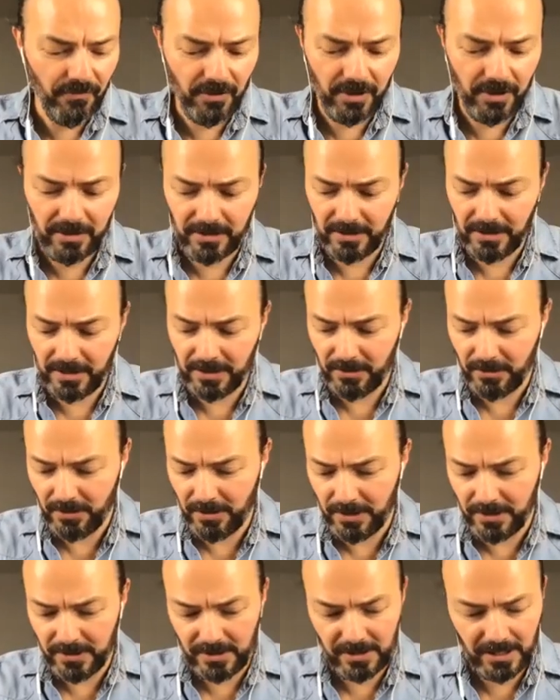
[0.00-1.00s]
written into
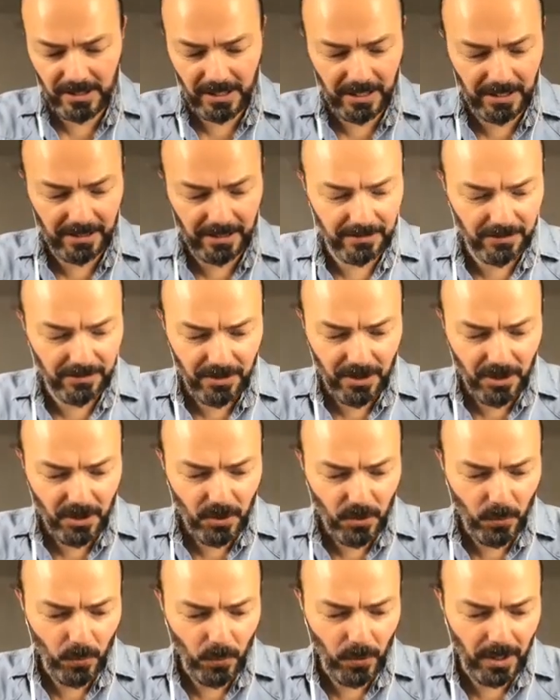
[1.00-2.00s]
this and
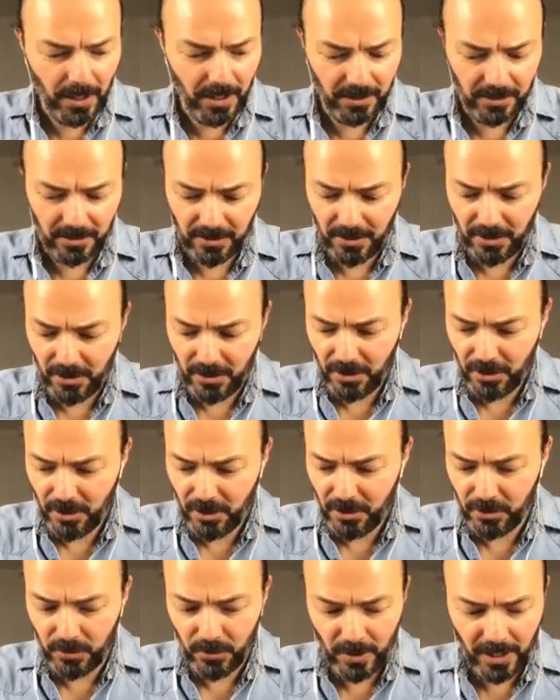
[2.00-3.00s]
where
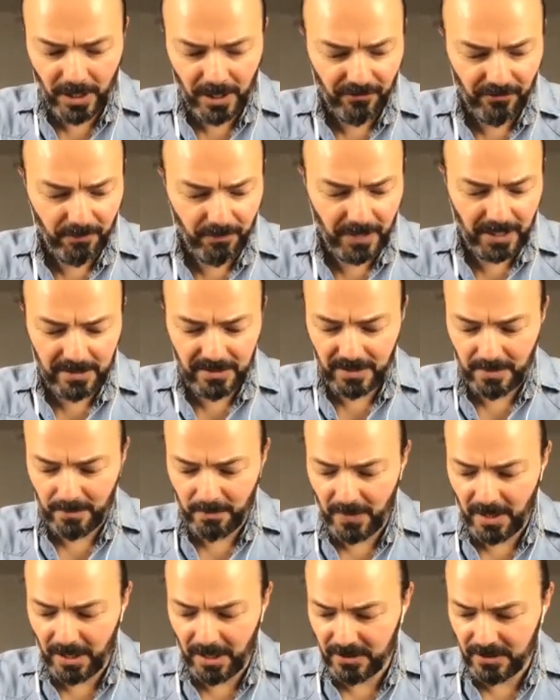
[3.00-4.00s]
you have made some
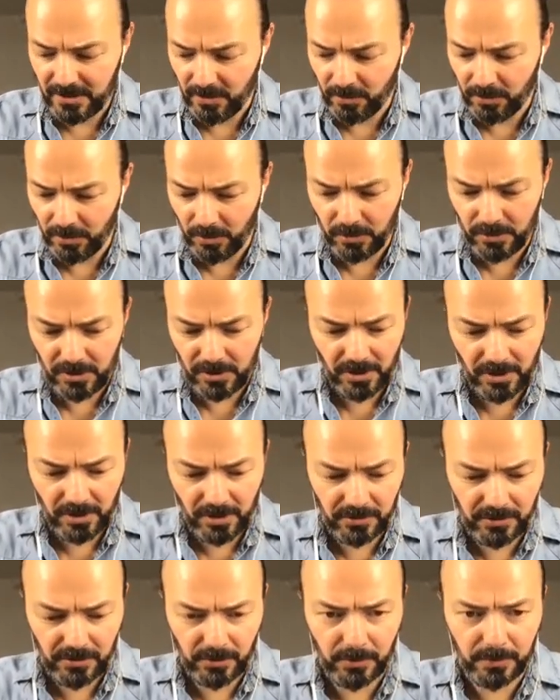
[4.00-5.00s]
marks or notes
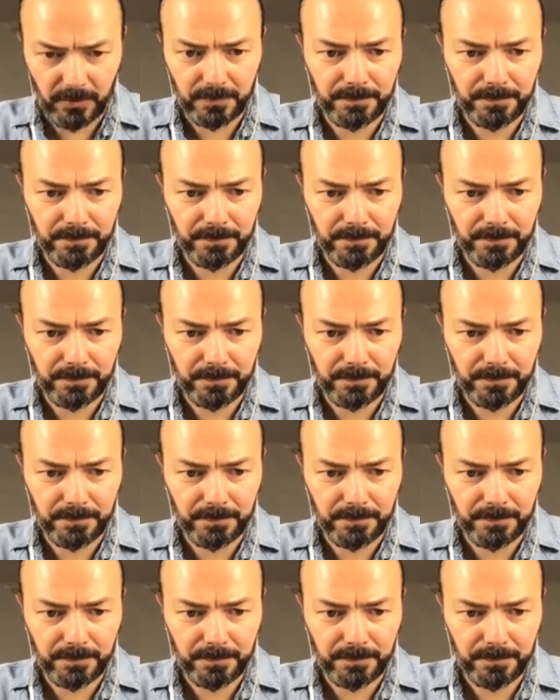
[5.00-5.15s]
onto.